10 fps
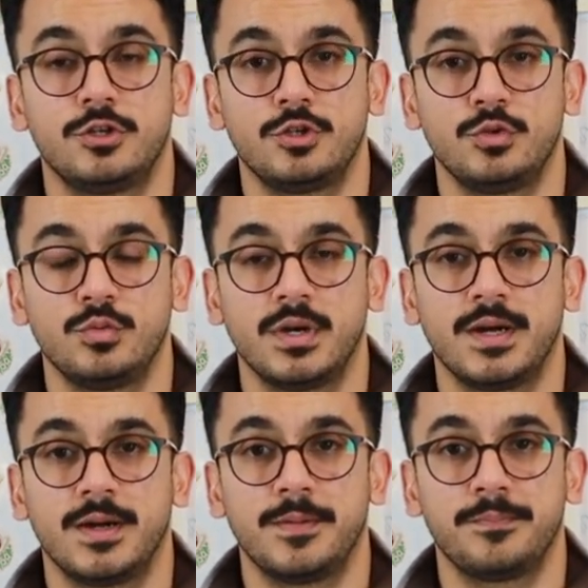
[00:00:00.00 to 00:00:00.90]
to
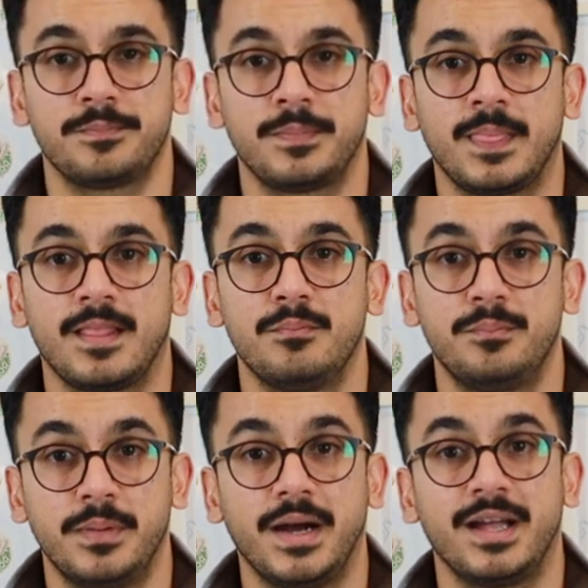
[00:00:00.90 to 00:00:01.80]
um,
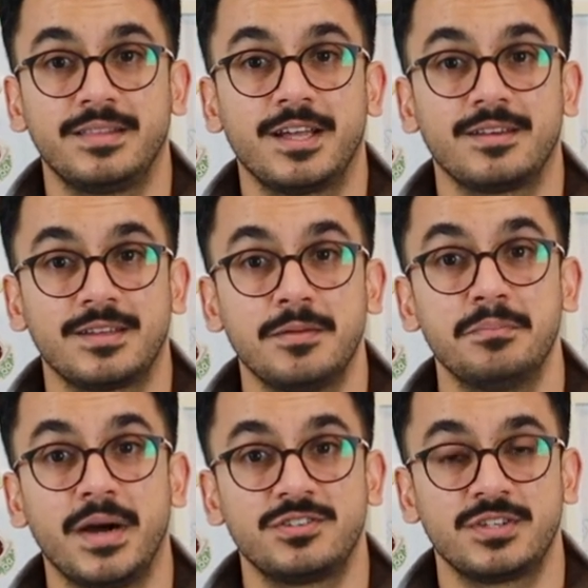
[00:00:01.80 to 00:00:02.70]
buy that
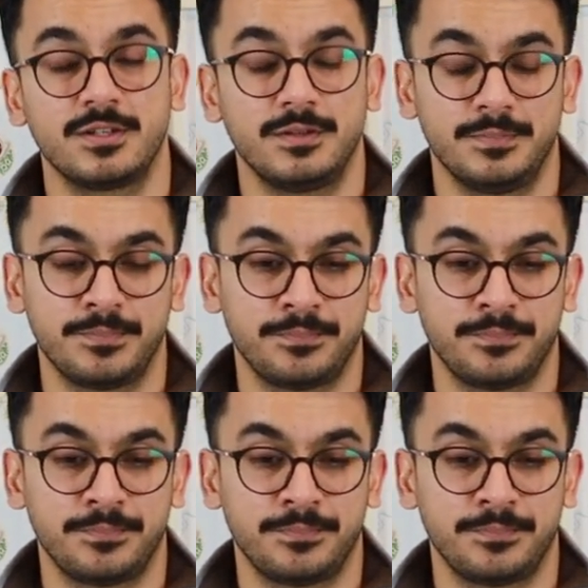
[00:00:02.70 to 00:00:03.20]
bicycle.